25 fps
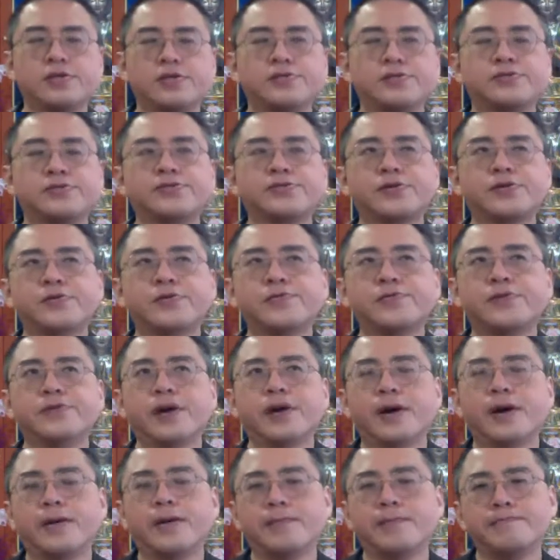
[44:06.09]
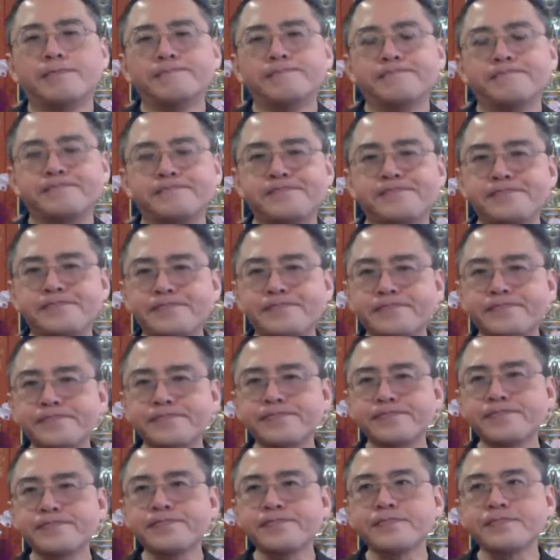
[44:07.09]
And so,
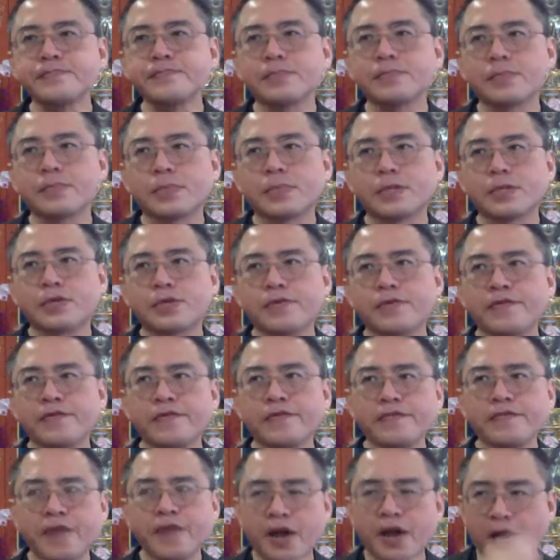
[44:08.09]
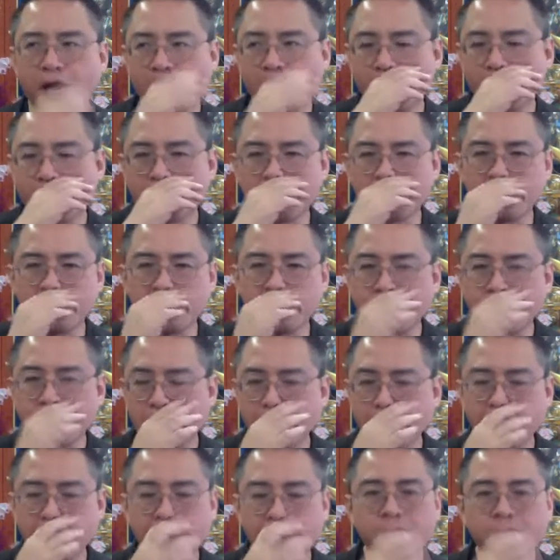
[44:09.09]
so far I have
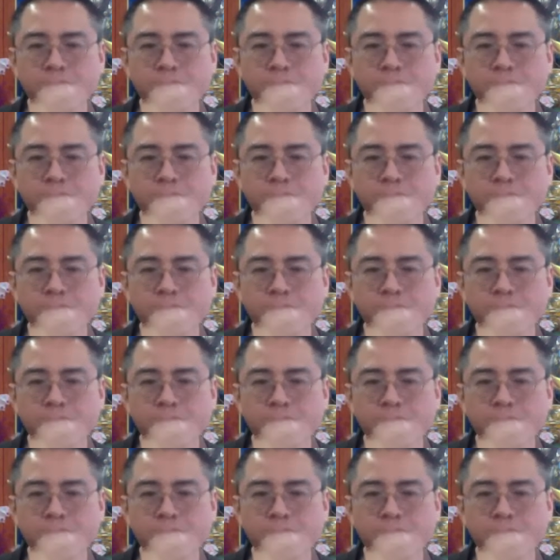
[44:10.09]
invited